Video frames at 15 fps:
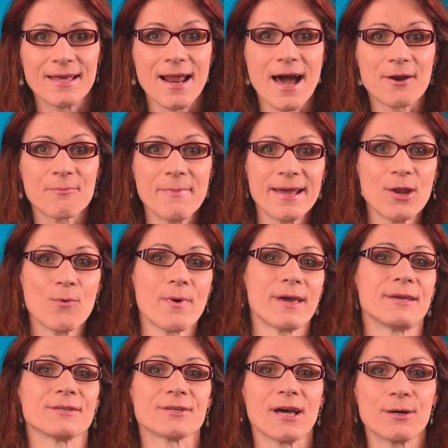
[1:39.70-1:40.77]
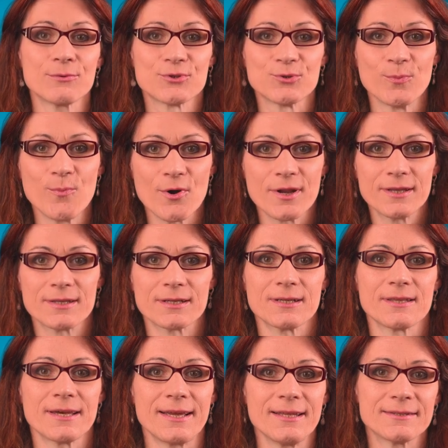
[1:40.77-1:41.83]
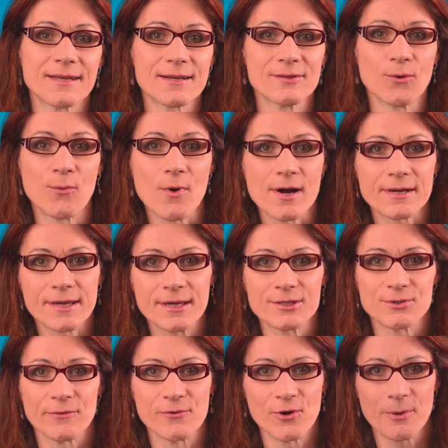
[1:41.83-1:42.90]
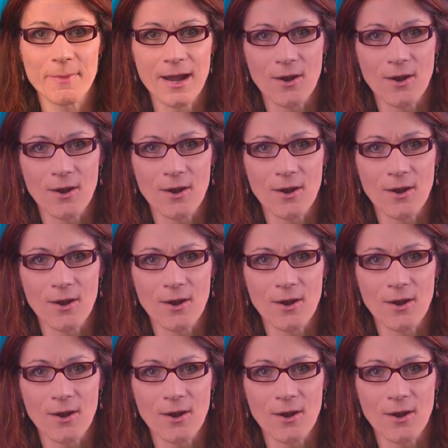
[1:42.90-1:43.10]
There are many ways how to monitor the internal workings of your